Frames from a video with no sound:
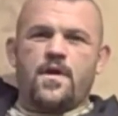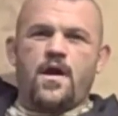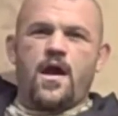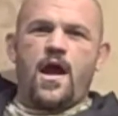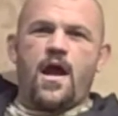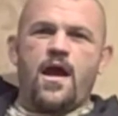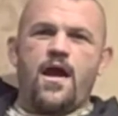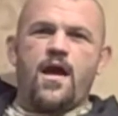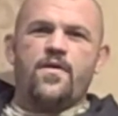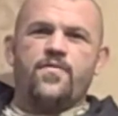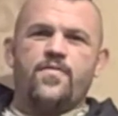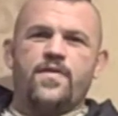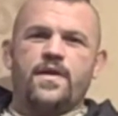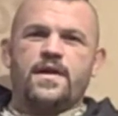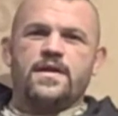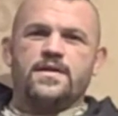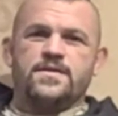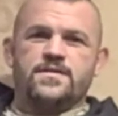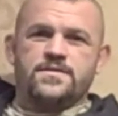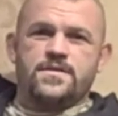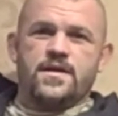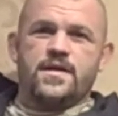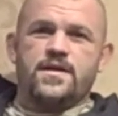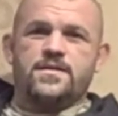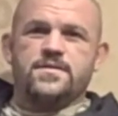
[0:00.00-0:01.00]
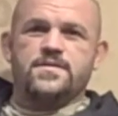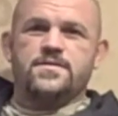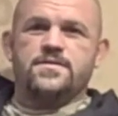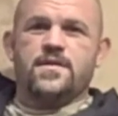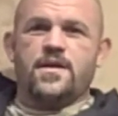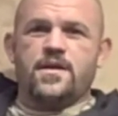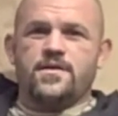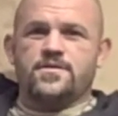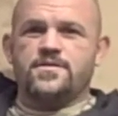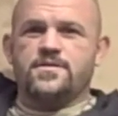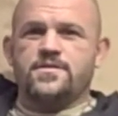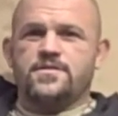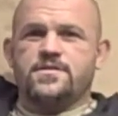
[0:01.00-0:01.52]
I think it stays.
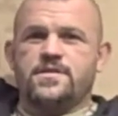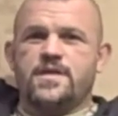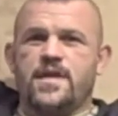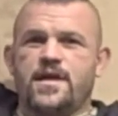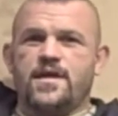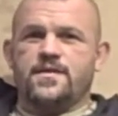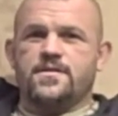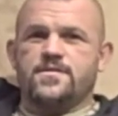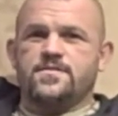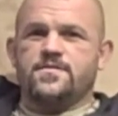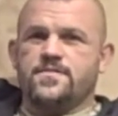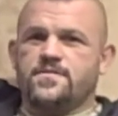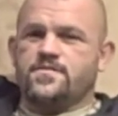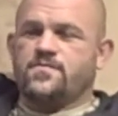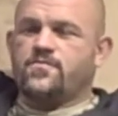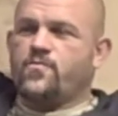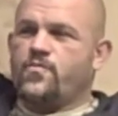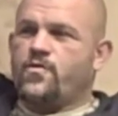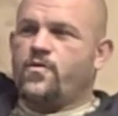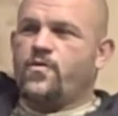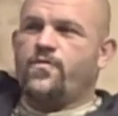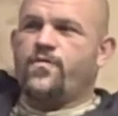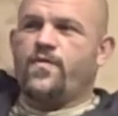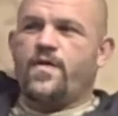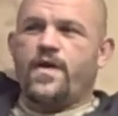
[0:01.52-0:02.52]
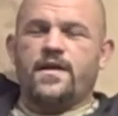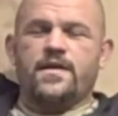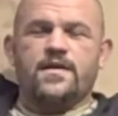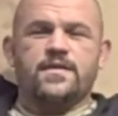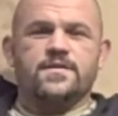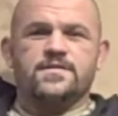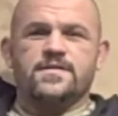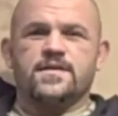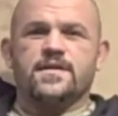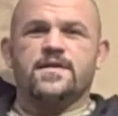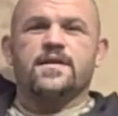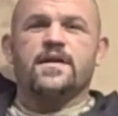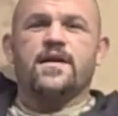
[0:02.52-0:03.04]
I should stay as real fighting
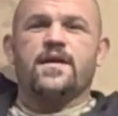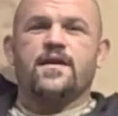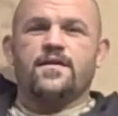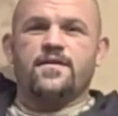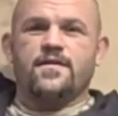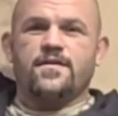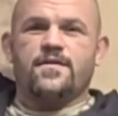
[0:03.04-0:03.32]
as it can.